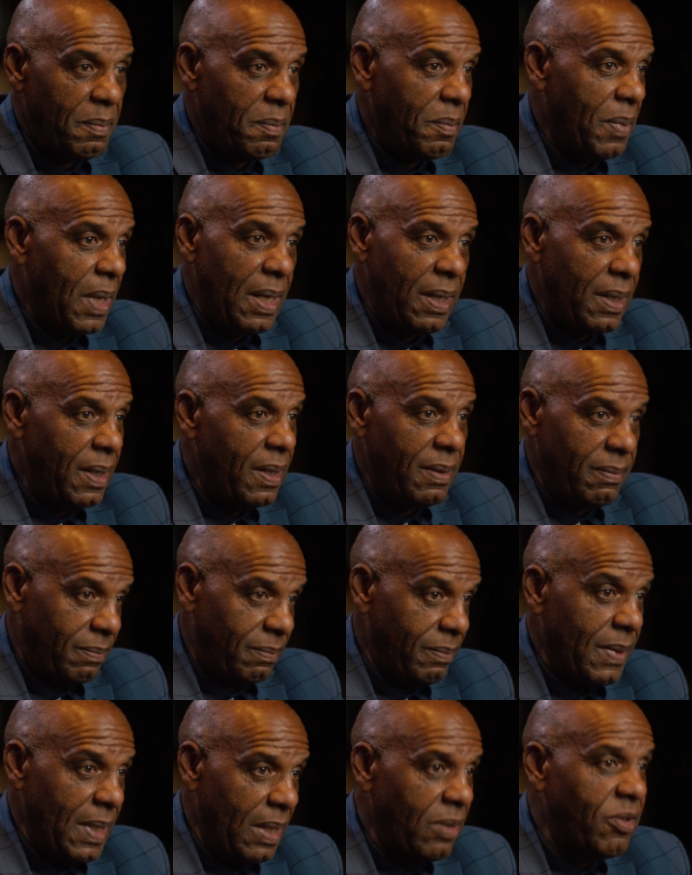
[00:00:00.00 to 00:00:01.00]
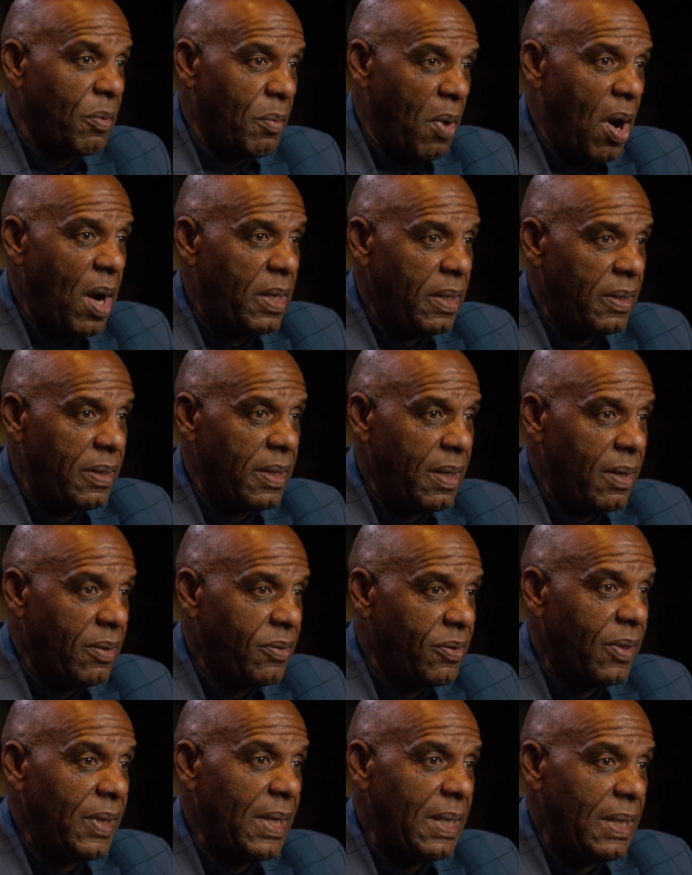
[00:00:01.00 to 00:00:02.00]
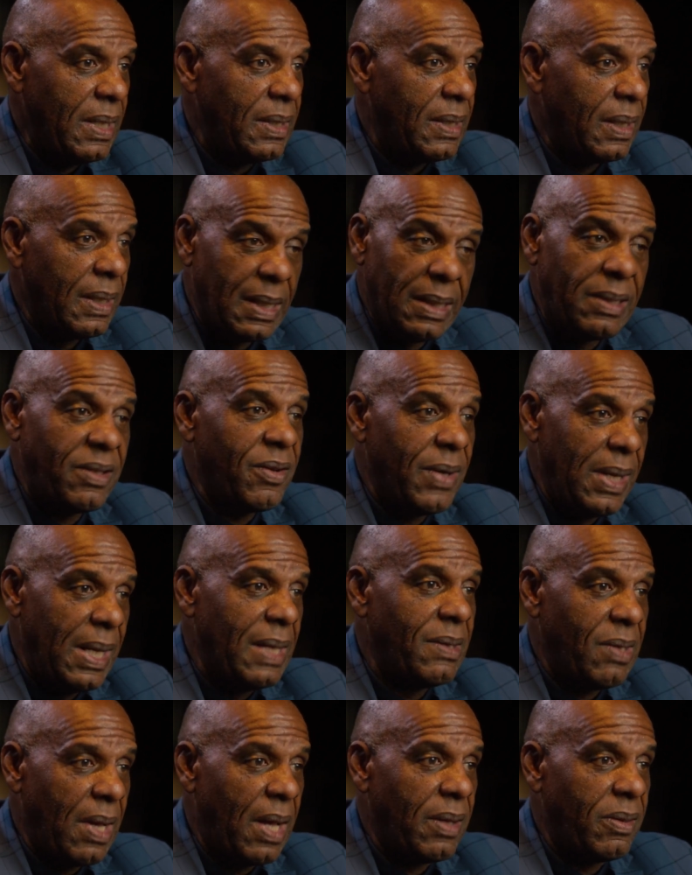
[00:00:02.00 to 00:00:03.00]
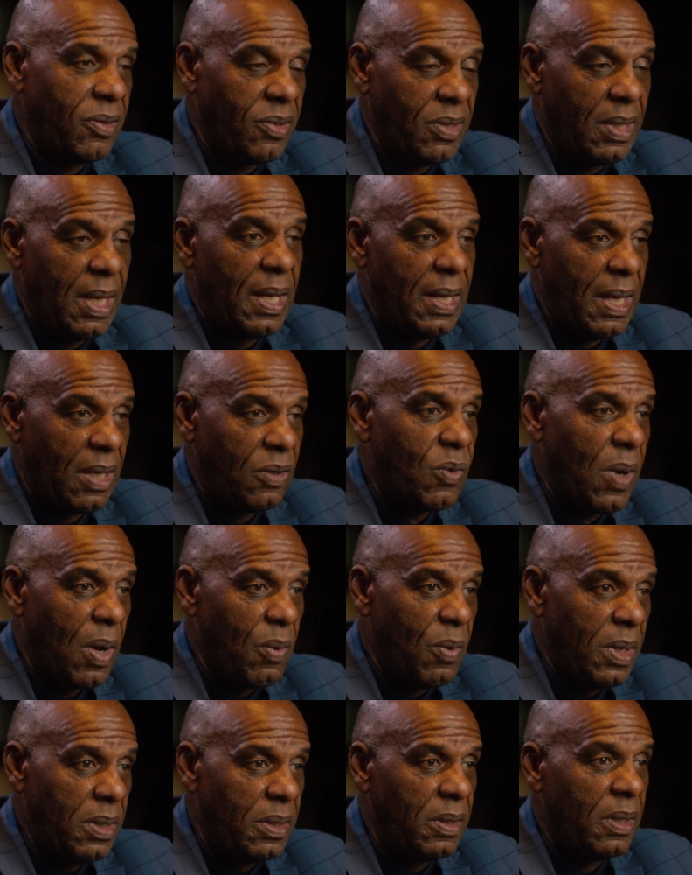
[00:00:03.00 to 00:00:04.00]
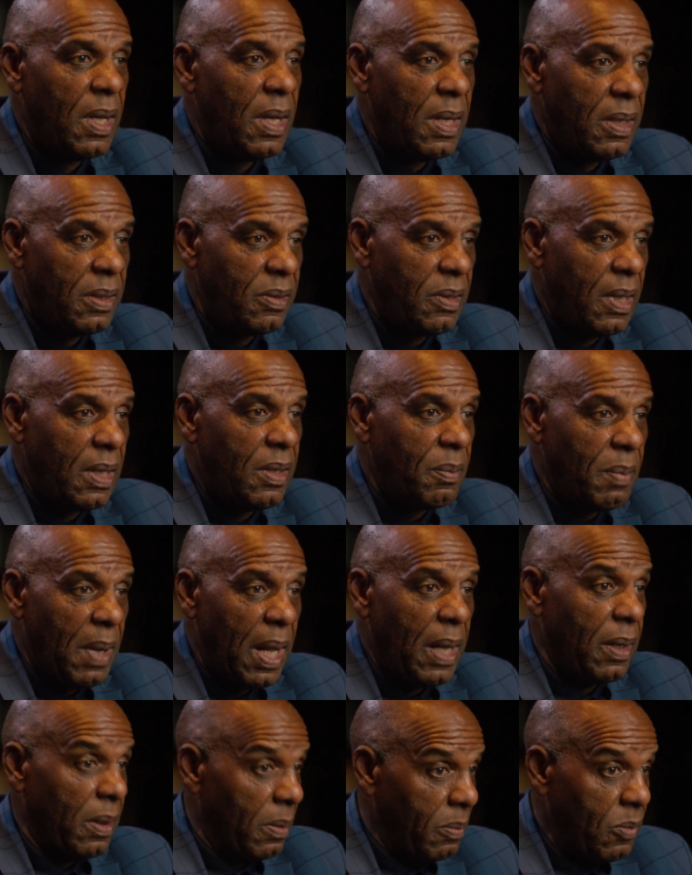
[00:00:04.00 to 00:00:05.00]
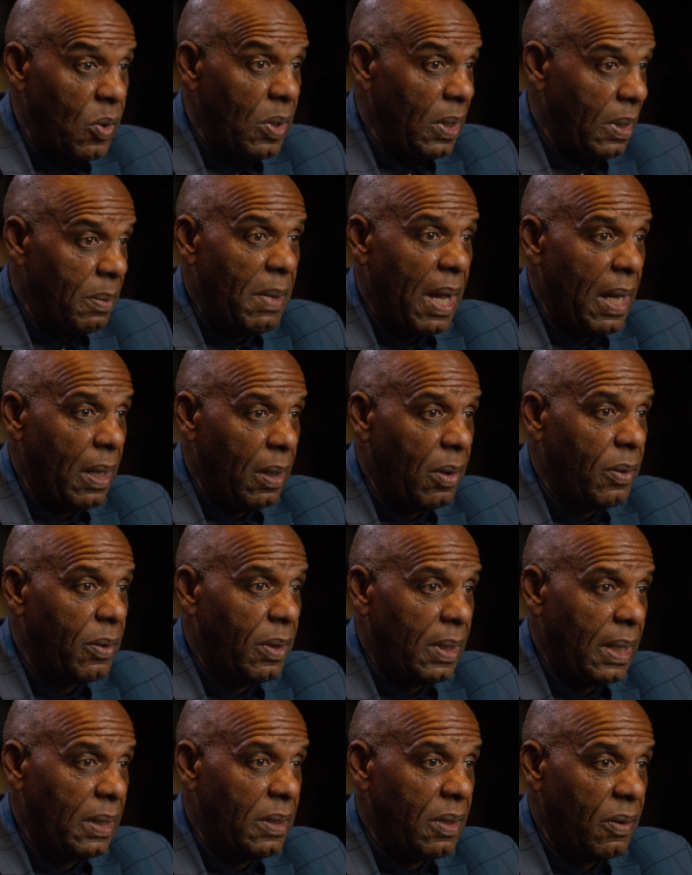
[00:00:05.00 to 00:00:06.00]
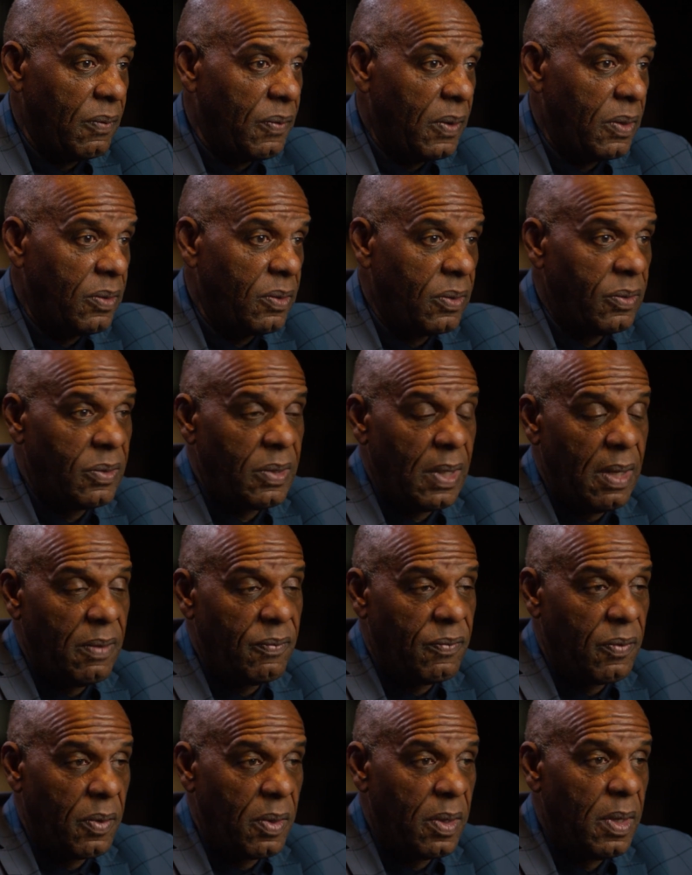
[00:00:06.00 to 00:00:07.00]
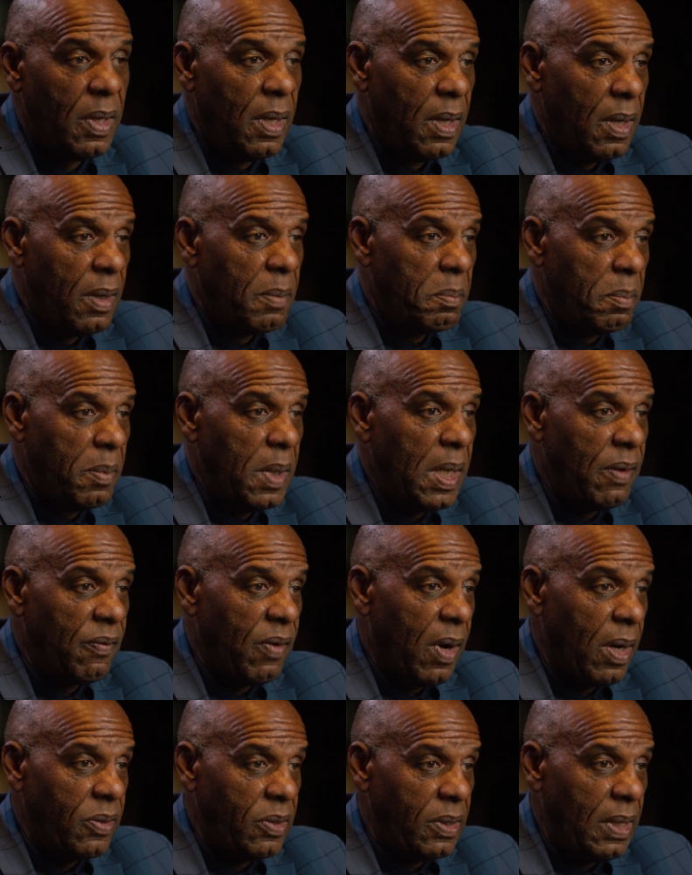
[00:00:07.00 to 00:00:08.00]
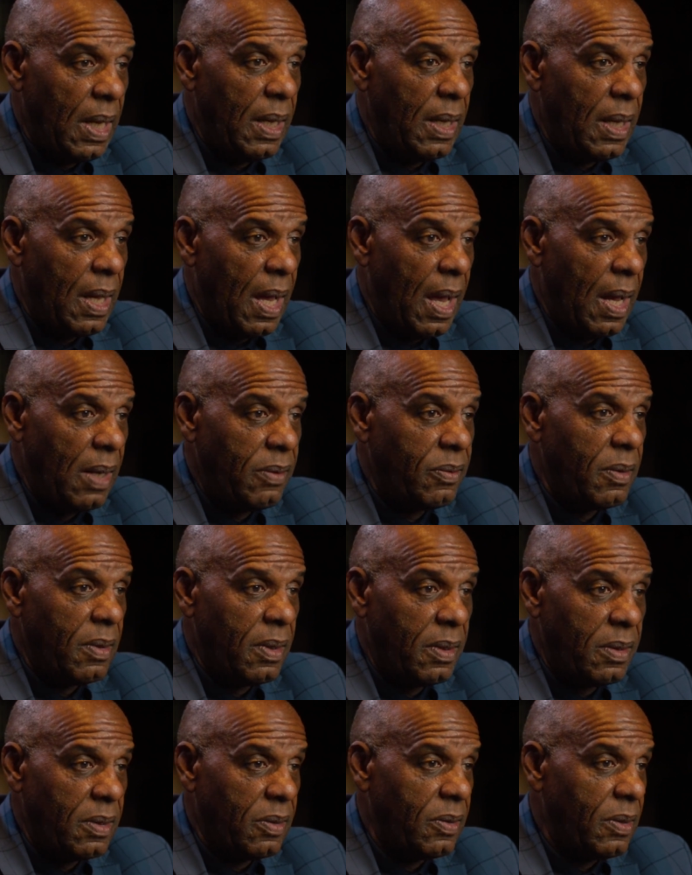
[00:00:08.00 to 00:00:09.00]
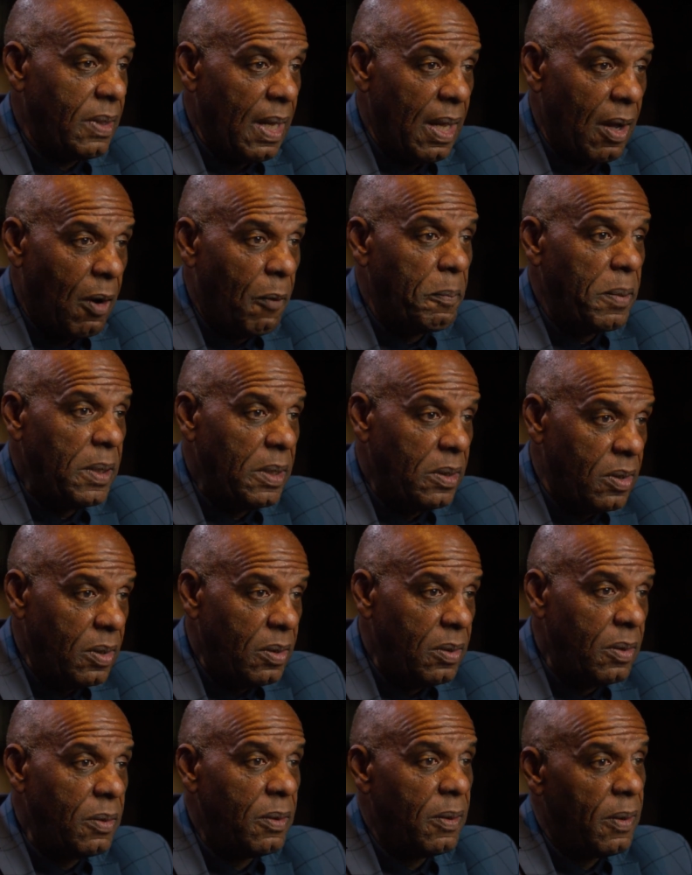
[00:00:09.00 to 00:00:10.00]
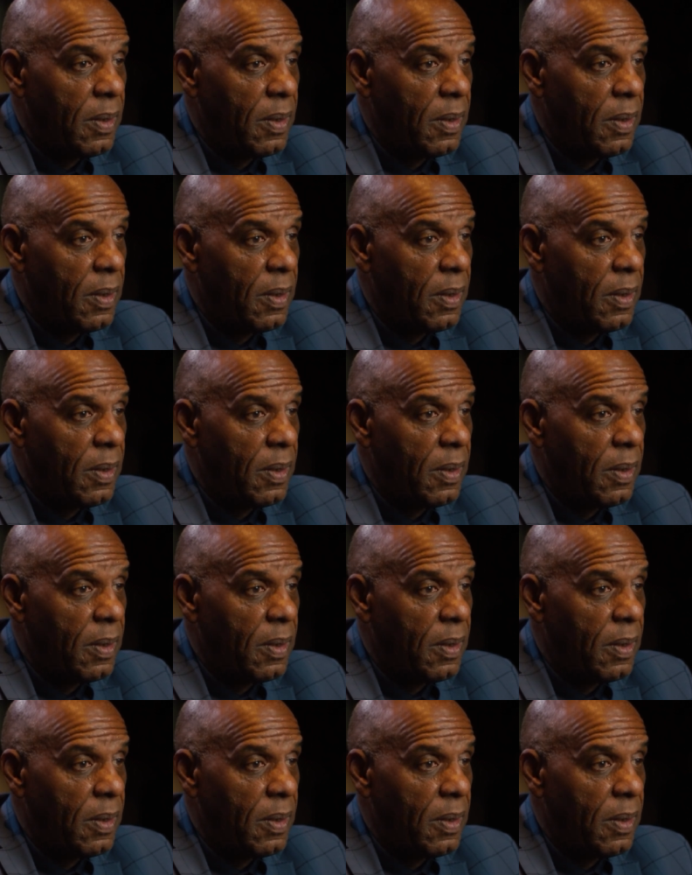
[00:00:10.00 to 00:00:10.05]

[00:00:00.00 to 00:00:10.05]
But it's a market there, so they need to get their heads out the sand. That's what I wanted to say to my local elected officials, and for many of our state guys, just helping to